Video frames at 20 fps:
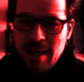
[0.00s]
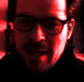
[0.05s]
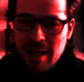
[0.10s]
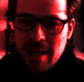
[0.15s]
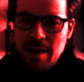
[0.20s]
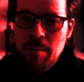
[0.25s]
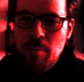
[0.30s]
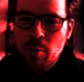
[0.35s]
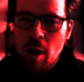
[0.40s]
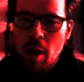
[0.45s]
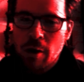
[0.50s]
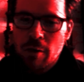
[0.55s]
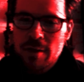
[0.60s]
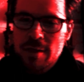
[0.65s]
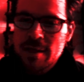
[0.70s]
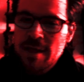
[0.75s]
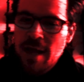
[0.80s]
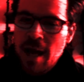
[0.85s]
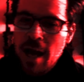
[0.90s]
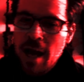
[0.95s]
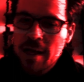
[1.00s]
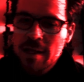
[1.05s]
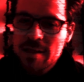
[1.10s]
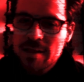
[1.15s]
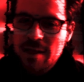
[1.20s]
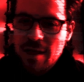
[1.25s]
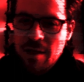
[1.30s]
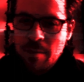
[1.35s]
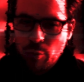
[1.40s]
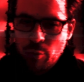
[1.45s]
in-progress
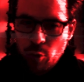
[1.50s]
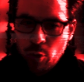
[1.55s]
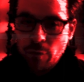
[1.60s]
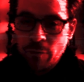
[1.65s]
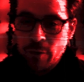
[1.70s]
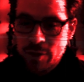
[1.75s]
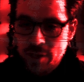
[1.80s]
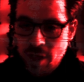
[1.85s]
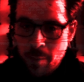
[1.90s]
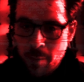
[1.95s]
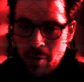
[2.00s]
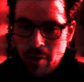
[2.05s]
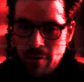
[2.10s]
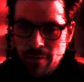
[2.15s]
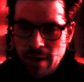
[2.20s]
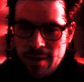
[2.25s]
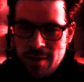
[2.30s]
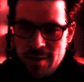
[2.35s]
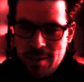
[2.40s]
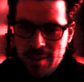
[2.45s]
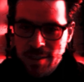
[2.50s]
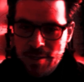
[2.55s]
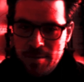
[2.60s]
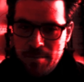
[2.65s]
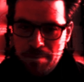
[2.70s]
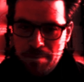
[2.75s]
attacks and improve your cyber defenses.